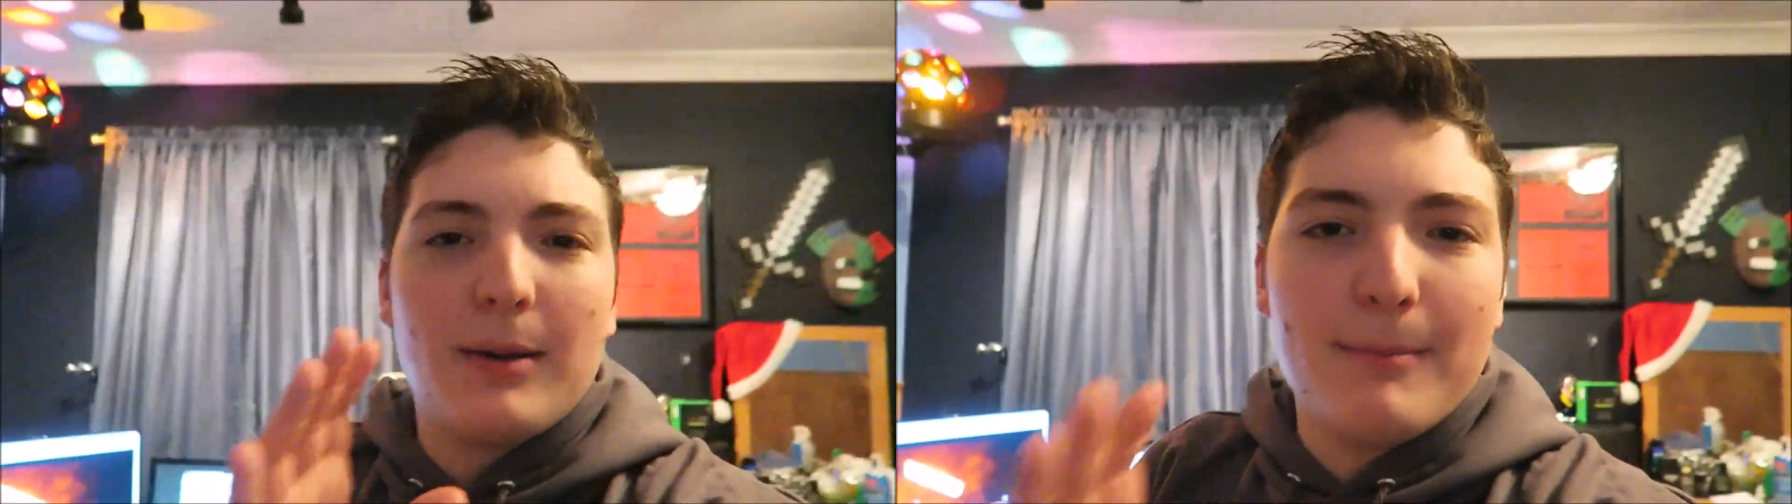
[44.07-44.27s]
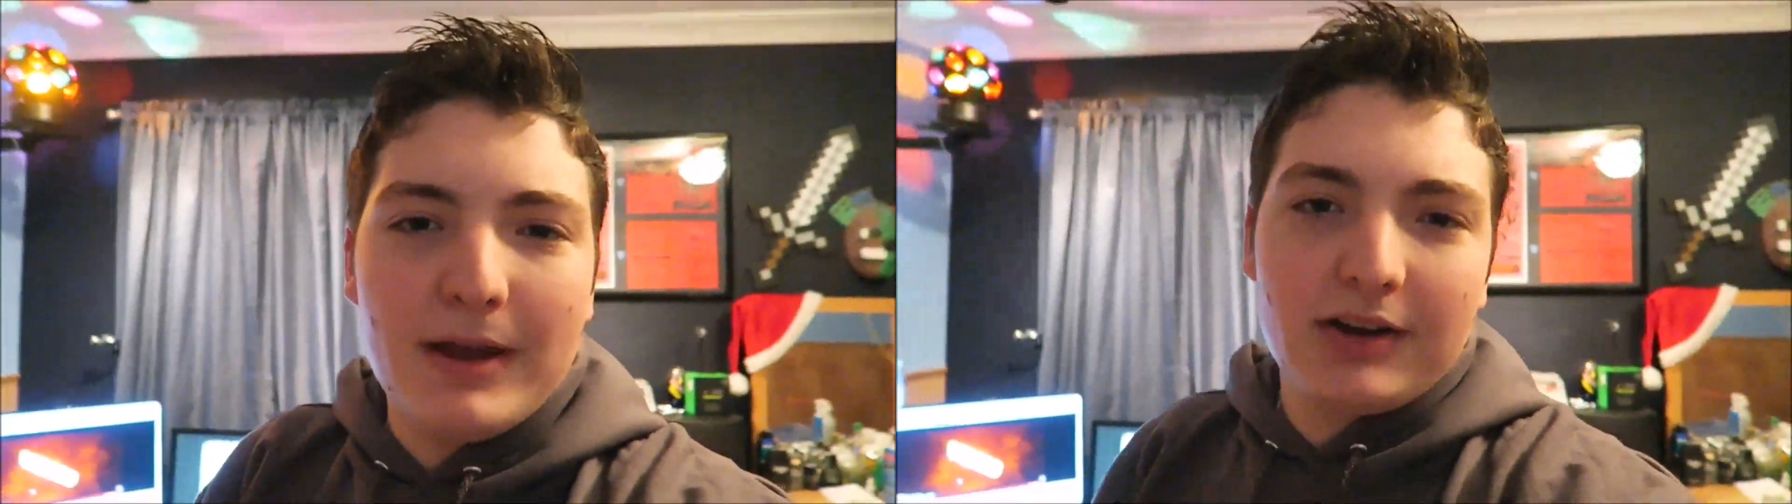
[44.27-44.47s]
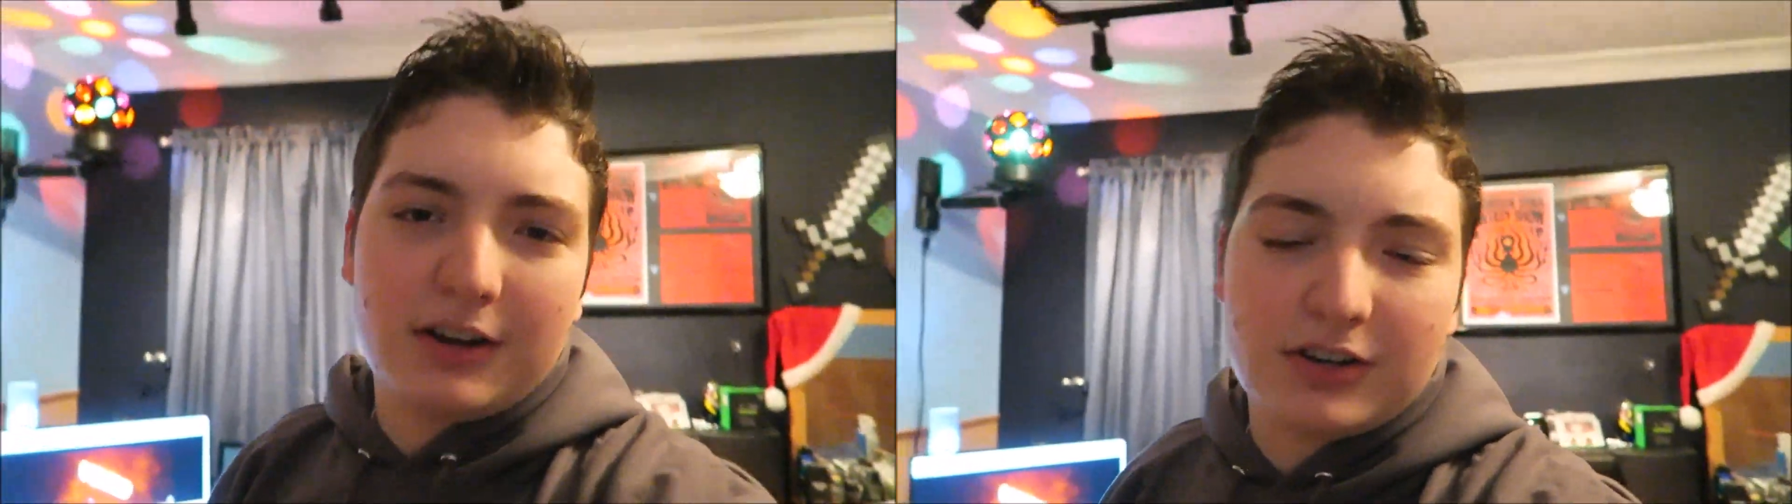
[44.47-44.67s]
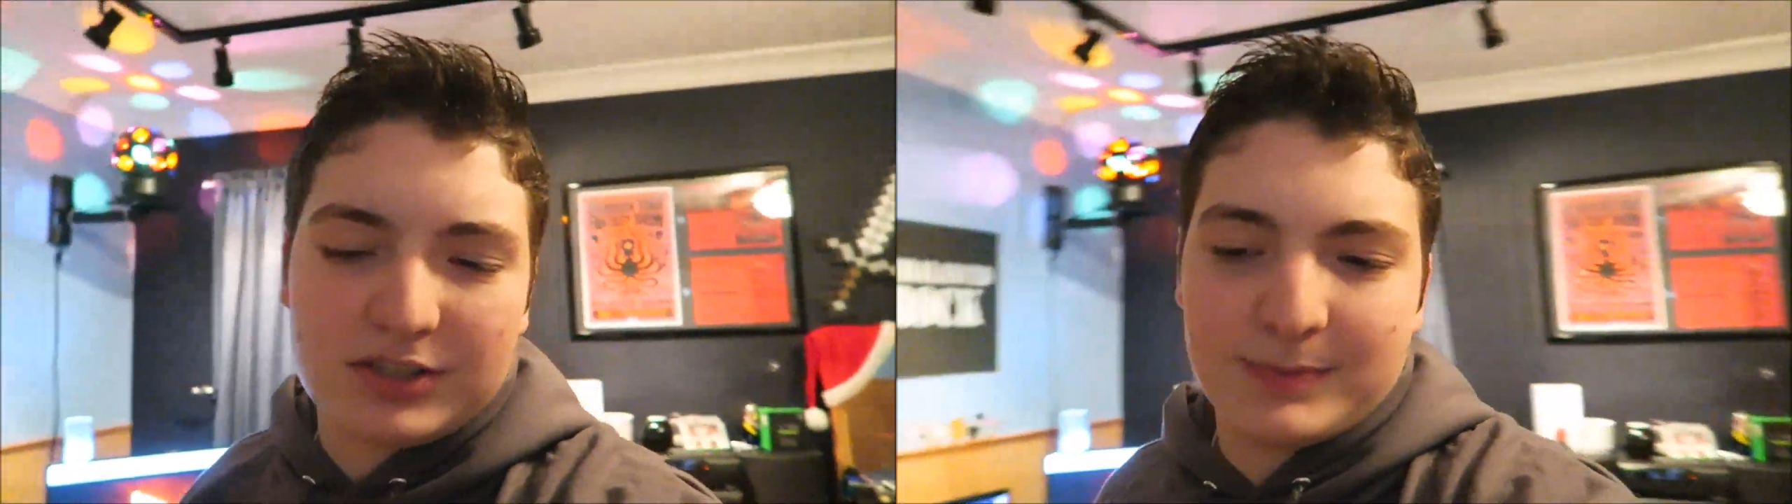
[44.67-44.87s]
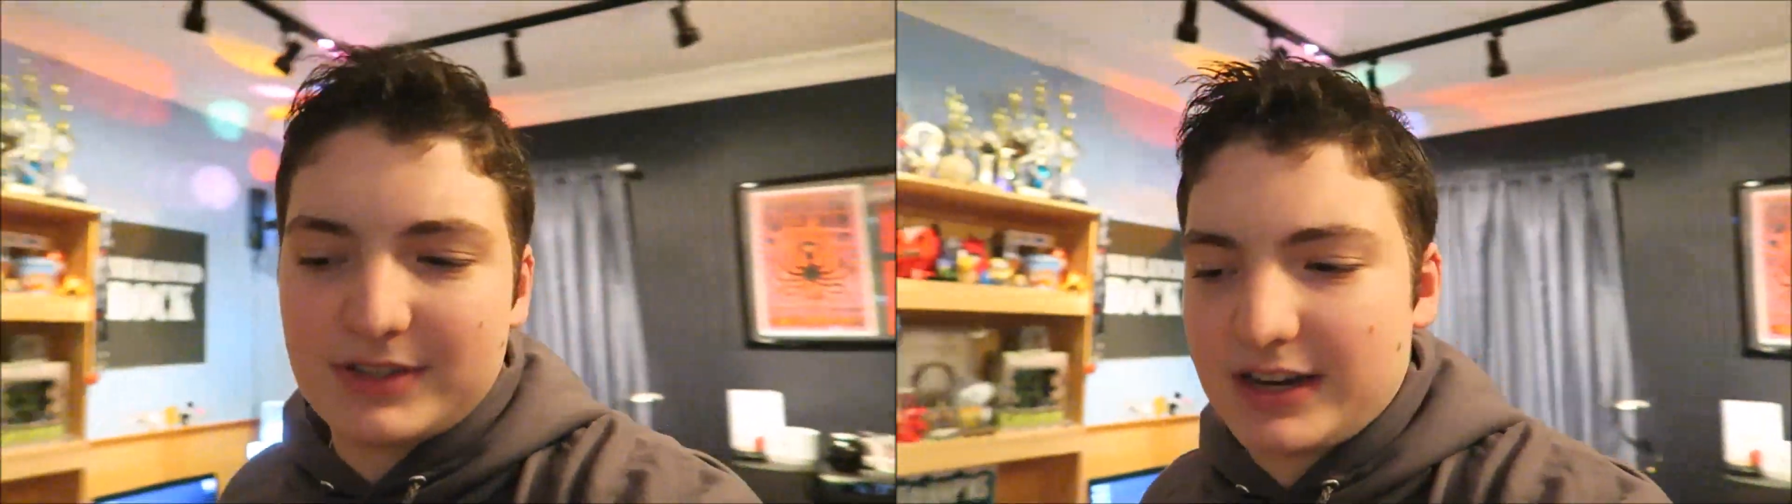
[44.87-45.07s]
Merry
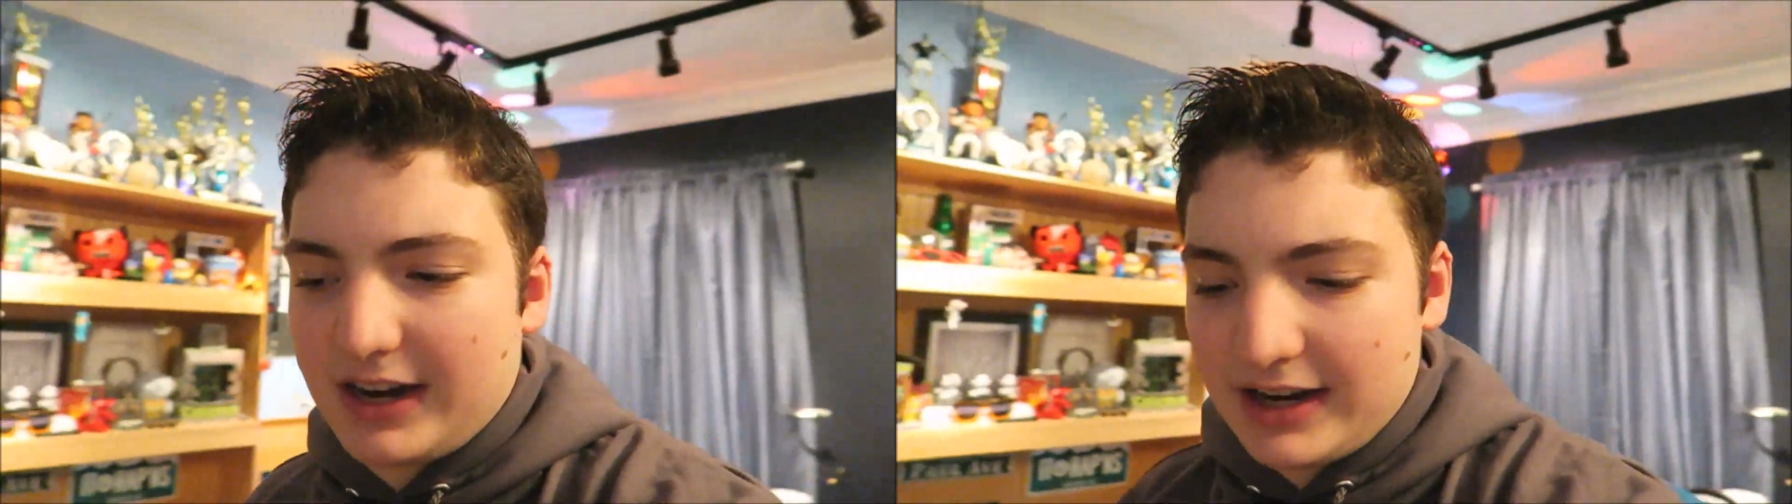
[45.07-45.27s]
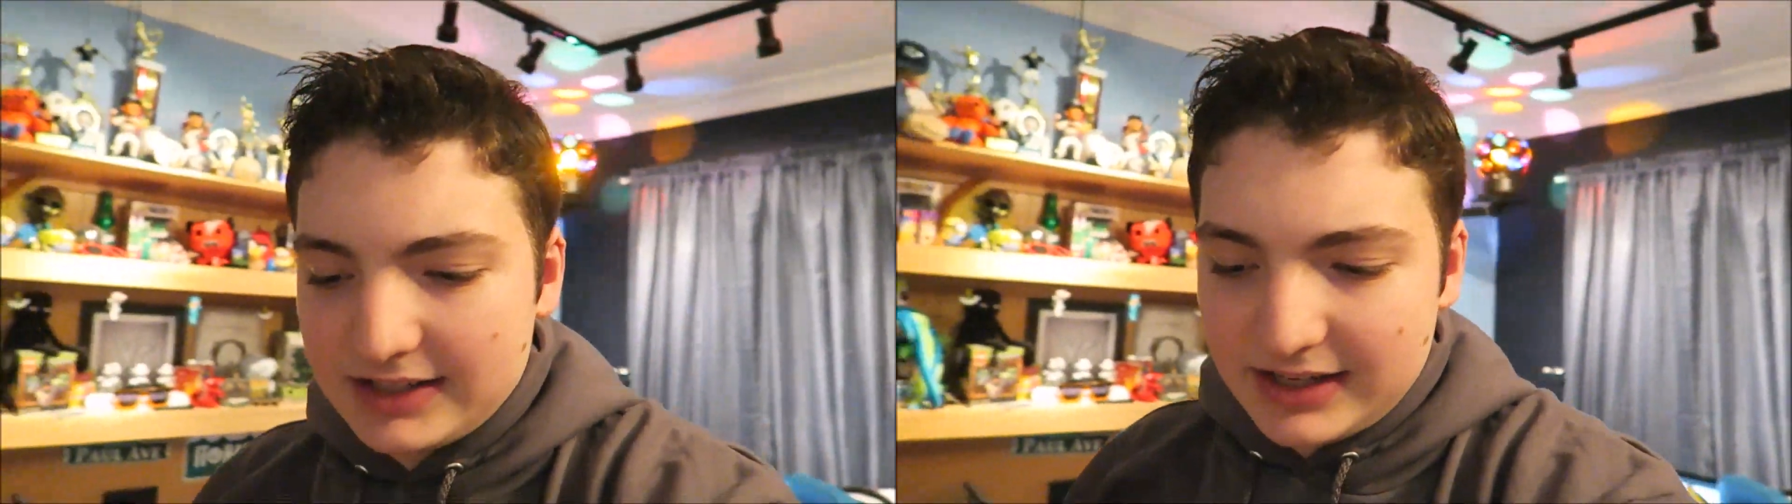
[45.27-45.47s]
Christmas, guys,